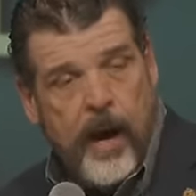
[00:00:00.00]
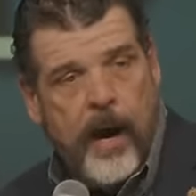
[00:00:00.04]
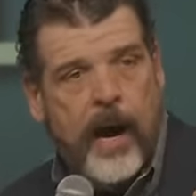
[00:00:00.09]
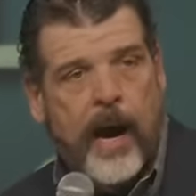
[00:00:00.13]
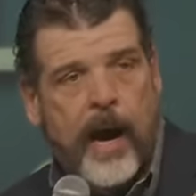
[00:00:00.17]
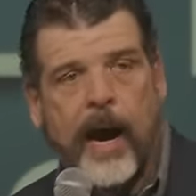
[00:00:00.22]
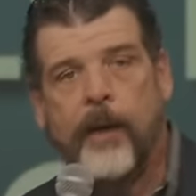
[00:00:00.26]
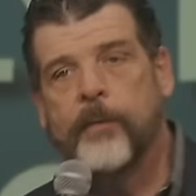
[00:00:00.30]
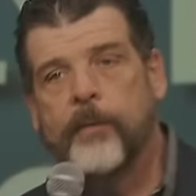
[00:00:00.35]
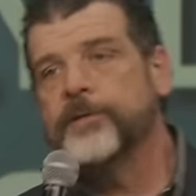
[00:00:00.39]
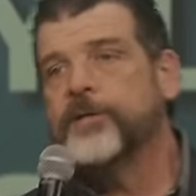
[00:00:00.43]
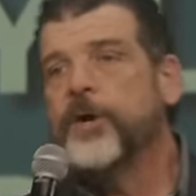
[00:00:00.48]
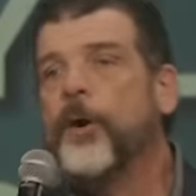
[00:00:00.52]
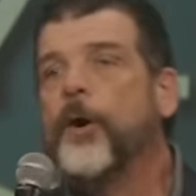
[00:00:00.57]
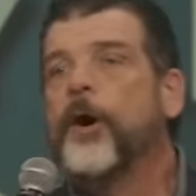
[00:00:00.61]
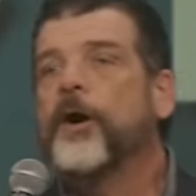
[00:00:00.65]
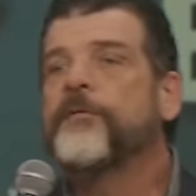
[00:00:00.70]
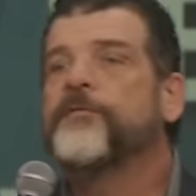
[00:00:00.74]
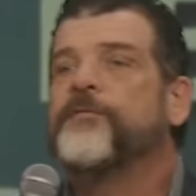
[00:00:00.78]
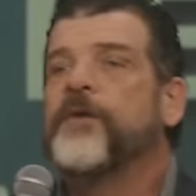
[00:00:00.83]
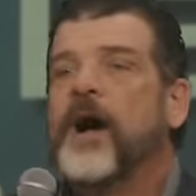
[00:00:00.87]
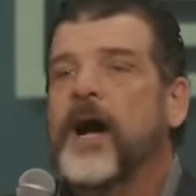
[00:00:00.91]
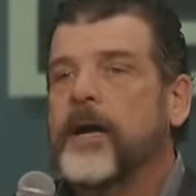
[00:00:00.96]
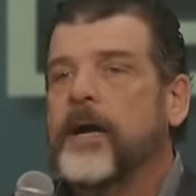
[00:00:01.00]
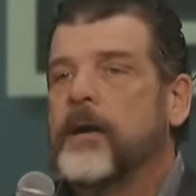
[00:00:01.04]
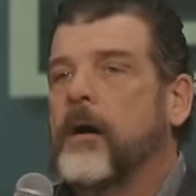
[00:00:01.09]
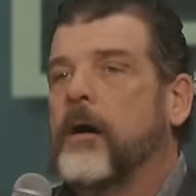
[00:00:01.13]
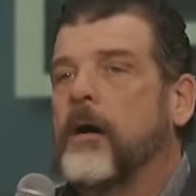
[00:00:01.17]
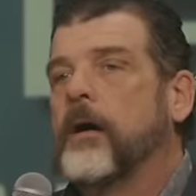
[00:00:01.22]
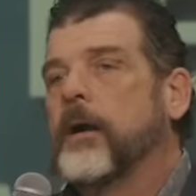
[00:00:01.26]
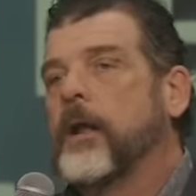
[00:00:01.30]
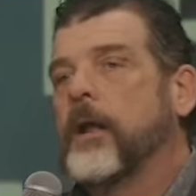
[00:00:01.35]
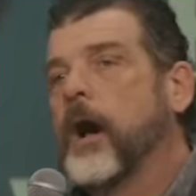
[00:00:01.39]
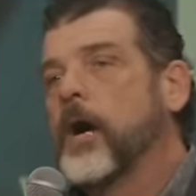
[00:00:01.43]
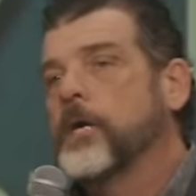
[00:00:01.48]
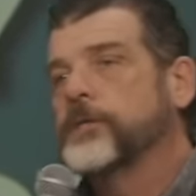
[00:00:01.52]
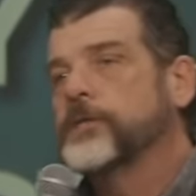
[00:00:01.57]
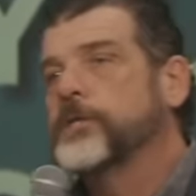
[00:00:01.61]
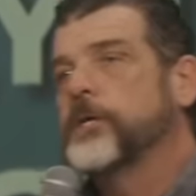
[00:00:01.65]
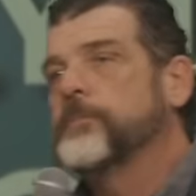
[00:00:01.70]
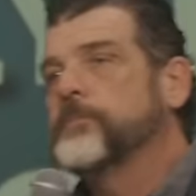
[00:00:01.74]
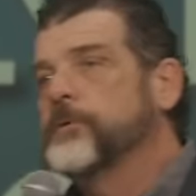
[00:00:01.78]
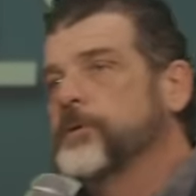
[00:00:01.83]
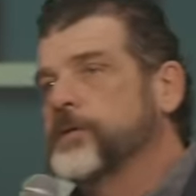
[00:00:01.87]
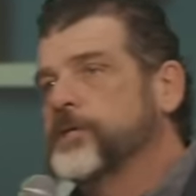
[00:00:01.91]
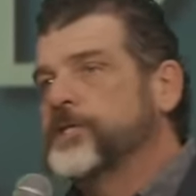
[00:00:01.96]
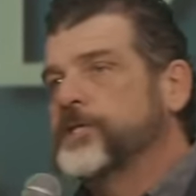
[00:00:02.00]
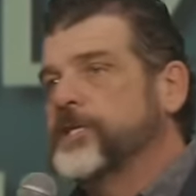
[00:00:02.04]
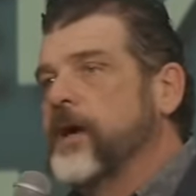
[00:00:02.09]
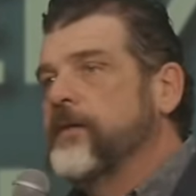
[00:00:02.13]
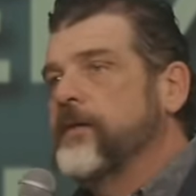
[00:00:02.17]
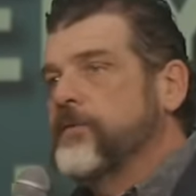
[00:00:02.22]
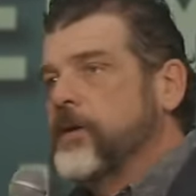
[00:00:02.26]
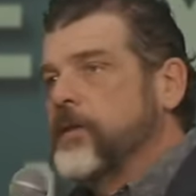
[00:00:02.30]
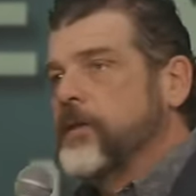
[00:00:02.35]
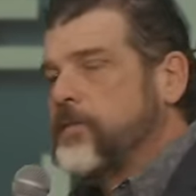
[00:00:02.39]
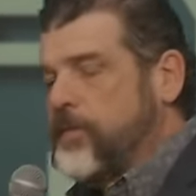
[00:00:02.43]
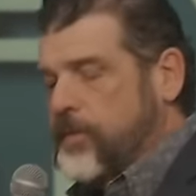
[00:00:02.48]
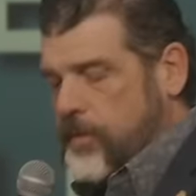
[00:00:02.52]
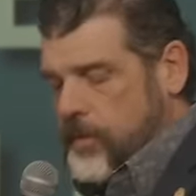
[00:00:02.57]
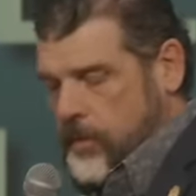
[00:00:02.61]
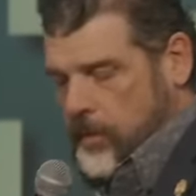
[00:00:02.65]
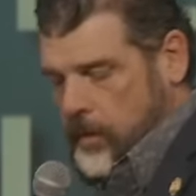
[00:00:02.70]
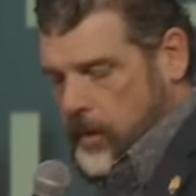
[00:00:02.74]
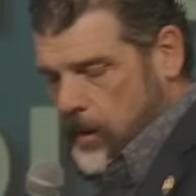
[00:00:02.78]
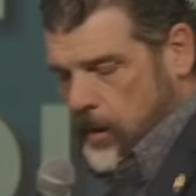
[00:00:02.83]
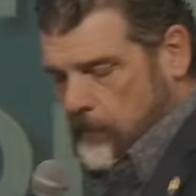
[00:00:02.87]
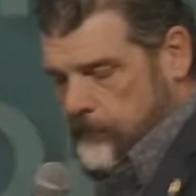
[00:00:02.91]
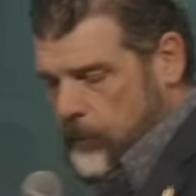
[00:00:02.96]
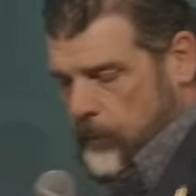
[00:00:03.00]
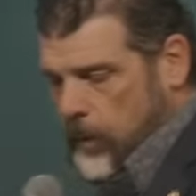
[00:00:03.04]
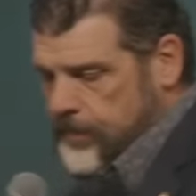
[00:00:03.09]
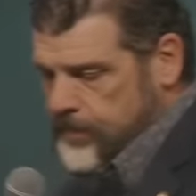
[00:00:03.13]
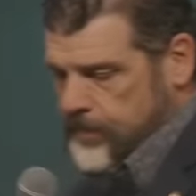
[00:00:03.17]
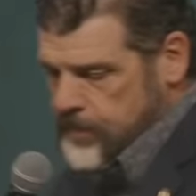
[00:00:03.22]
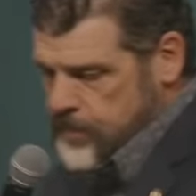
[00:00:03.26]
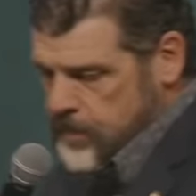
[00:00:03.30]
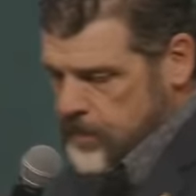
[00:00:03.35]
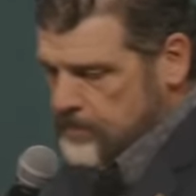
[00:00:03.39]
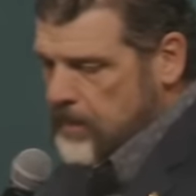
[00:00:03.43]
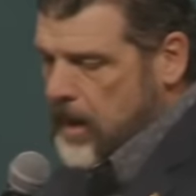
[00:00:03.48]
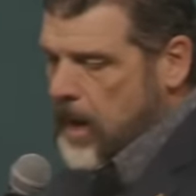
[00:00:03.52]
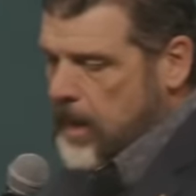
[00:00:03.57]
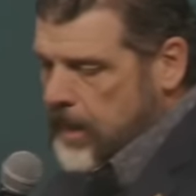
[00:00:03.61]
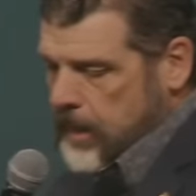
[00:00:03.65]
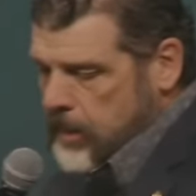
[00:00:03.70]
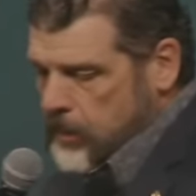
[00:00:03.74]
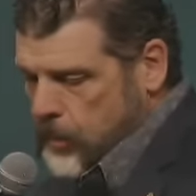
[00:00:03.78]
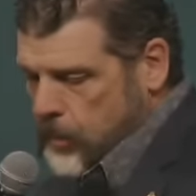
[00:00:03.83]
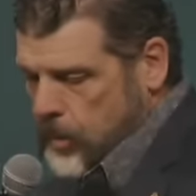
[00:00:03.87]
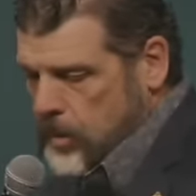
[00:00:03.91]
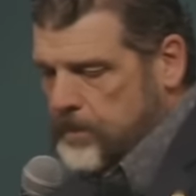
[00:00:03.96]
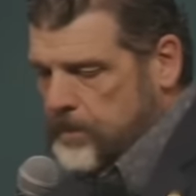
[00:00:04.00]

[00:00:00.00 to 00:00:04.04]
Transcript: I was horrified on October the 7th of what the demonic group